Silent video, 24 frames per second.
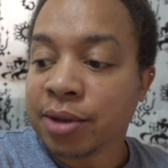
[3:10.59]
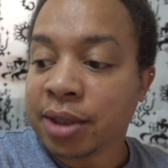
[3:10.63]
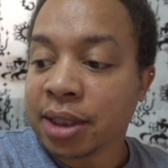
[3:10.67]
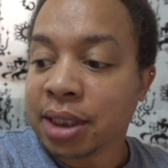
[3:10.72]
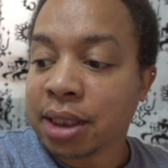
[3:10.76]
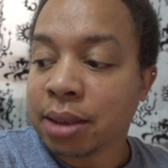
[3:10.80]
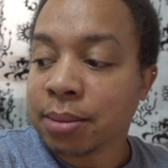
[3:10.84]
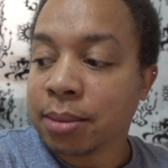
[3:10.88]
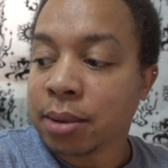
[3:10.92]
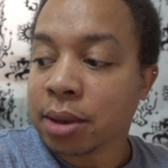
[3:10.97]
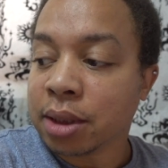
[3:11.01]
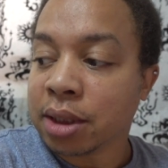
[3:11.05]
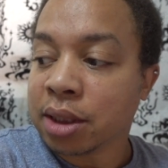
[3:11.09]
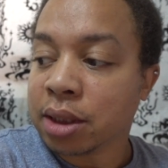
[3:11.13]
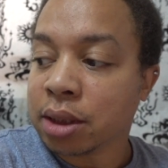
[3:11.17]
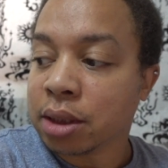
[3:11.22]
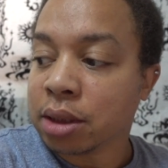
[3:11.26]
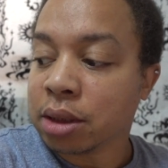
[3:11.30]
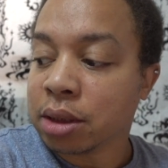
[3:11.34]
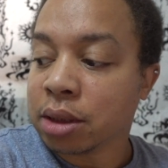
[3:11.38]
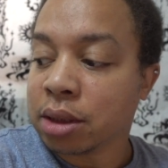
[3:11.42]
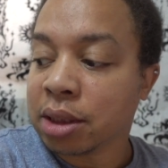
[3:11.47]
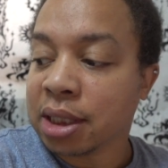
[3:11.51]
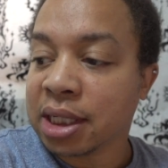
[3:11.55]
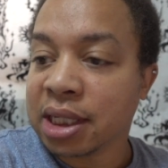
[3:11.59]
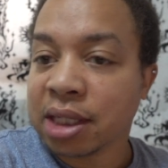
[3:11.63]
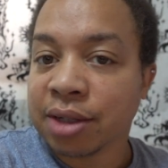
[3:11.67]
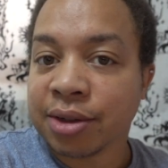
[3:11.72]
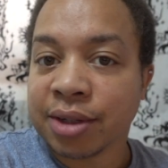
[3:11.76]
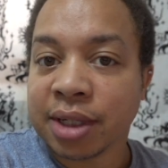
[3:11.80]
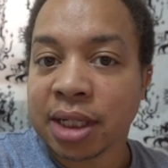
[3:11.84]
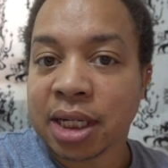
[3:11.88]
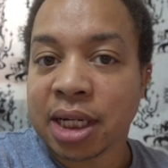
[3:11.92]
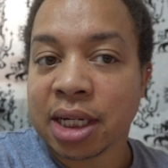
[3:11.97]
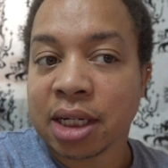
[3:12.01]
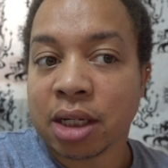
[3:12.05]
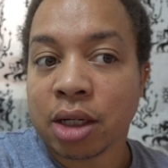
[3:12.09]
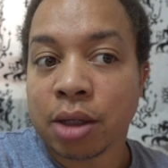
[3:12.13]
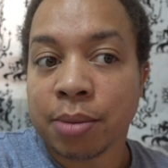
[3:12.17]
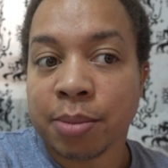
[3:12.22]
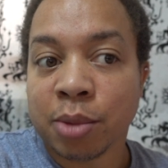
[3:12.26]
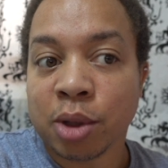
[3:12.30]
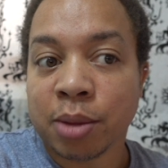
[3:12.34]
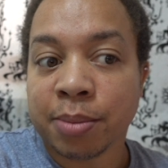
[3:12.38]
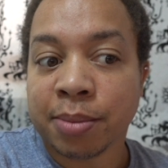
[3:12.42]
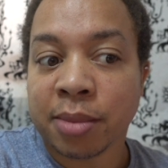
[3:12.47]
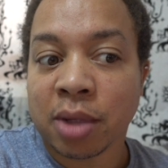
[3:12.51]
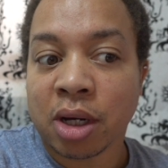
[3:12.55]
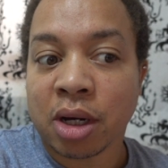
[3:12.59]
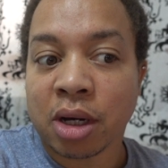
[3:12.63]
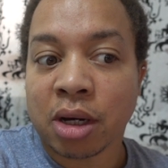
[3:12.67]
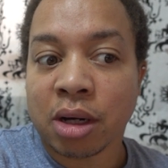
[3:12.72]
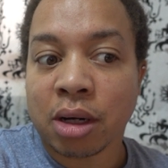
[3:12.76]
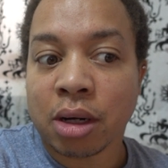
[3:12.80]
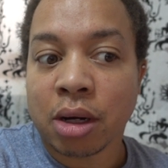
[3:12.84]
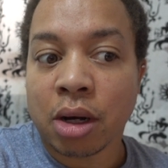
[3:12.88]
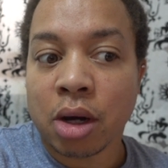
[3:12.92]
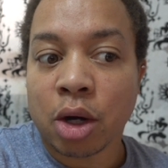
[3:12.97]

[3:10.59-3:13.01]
really, because Hilary and her mum are